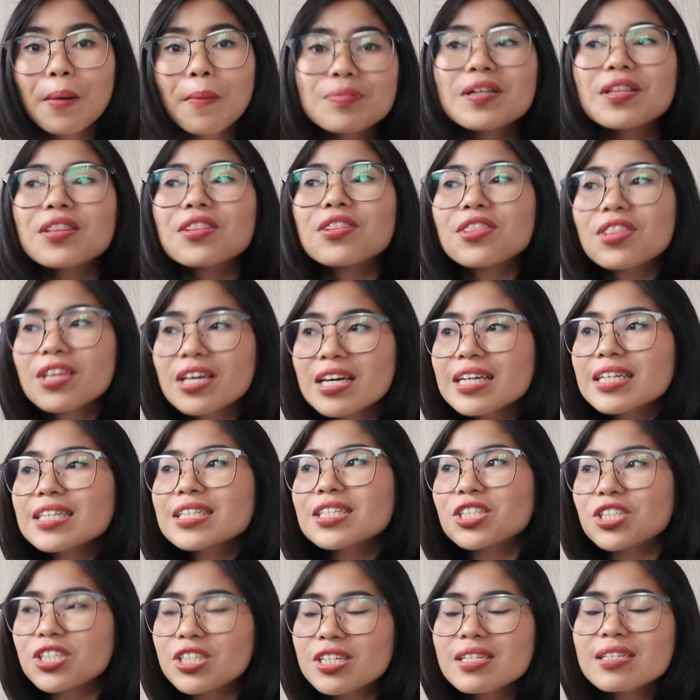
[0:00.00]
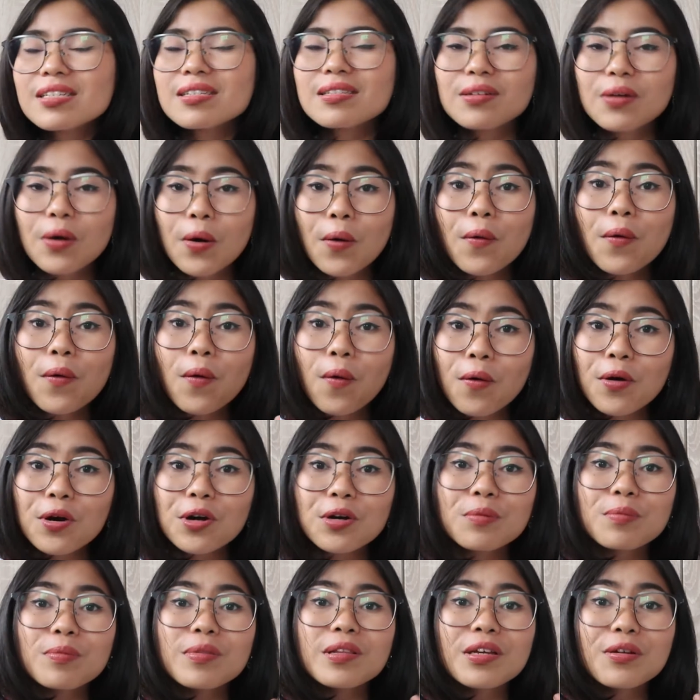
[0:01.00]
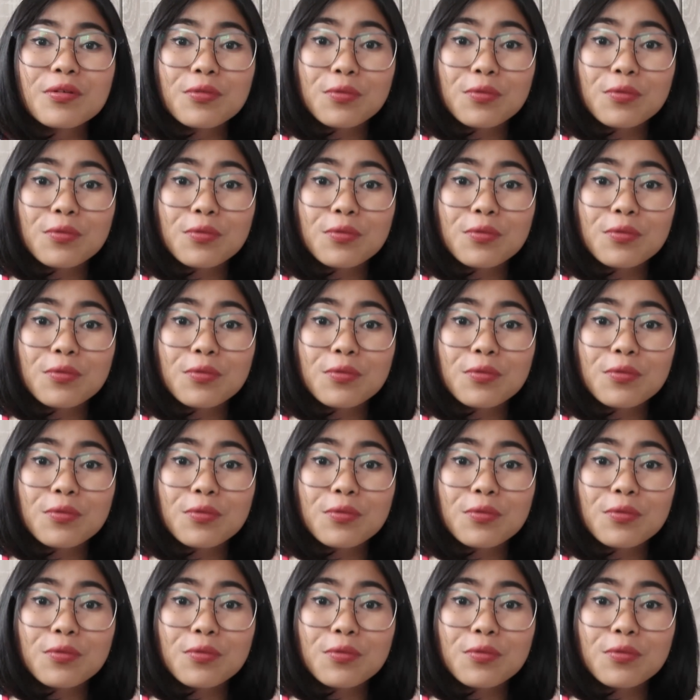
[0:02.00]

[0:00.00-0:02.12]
but things just go horribly